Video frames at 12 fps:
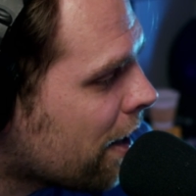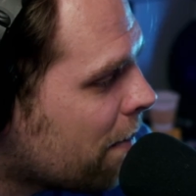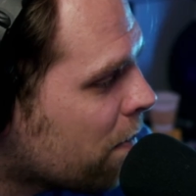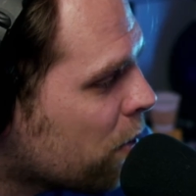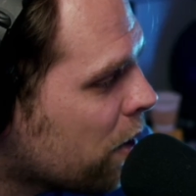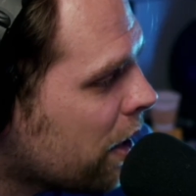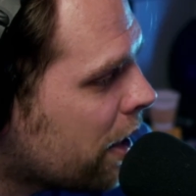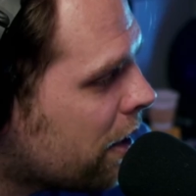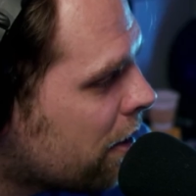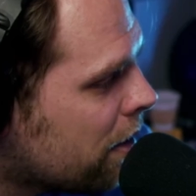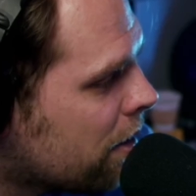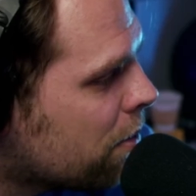I am
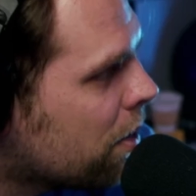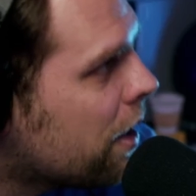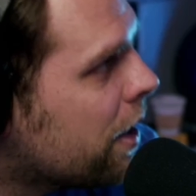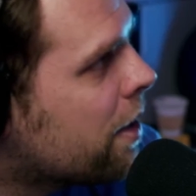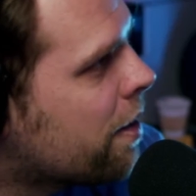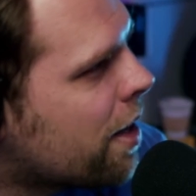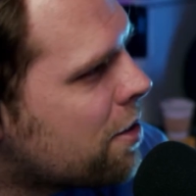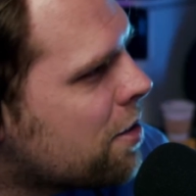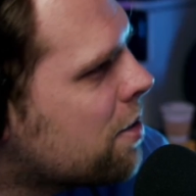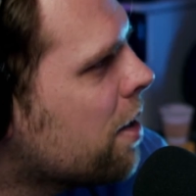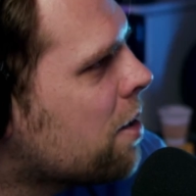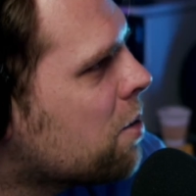really, really into that.
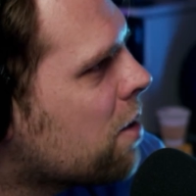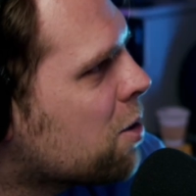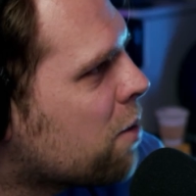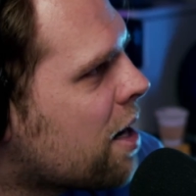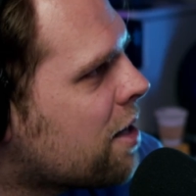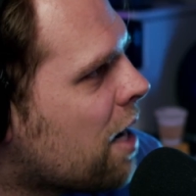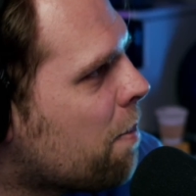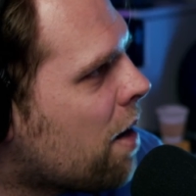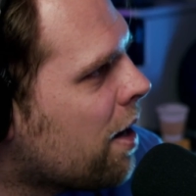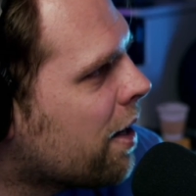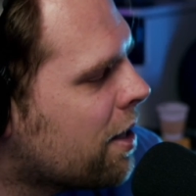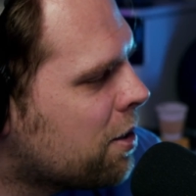Just as long as we're at
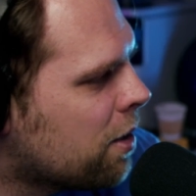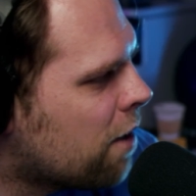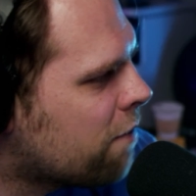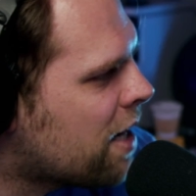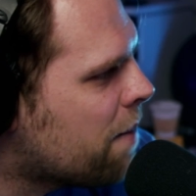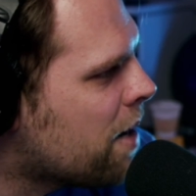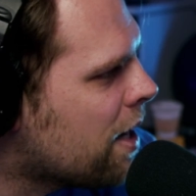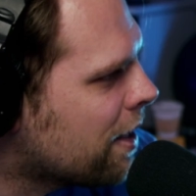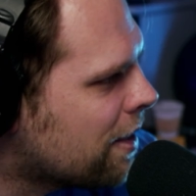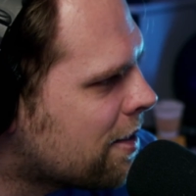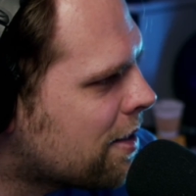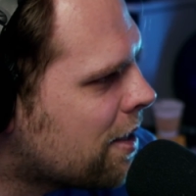Diabolik, I do love
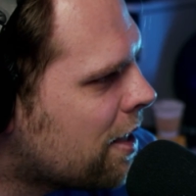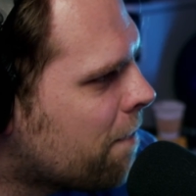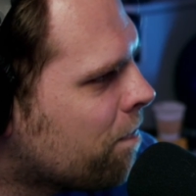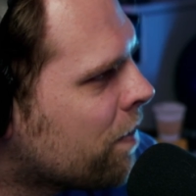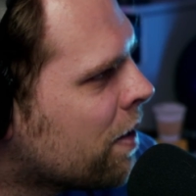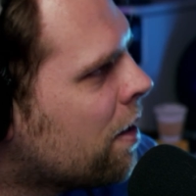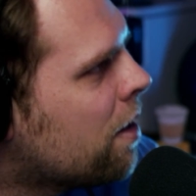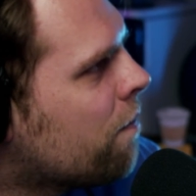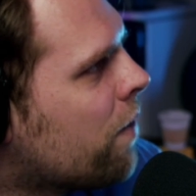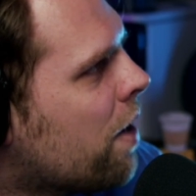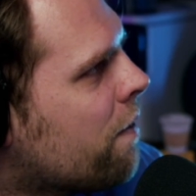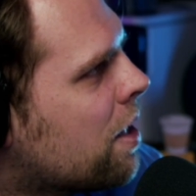Diabolik. Let's see if
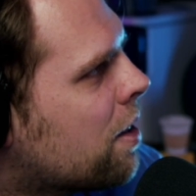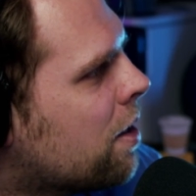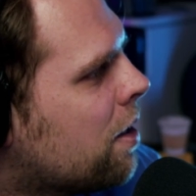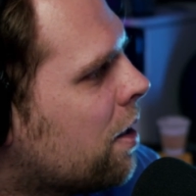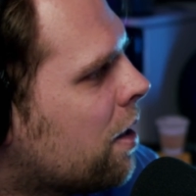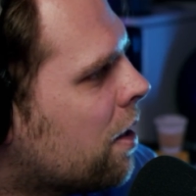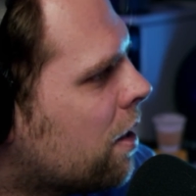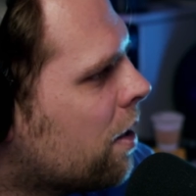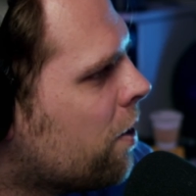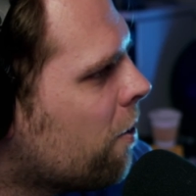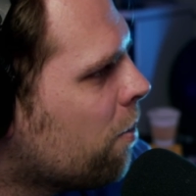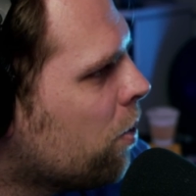they have anything
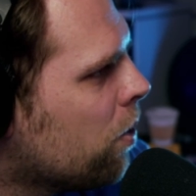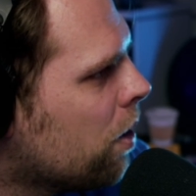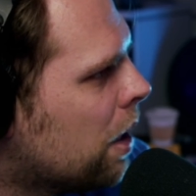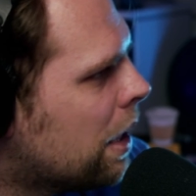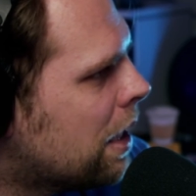notable.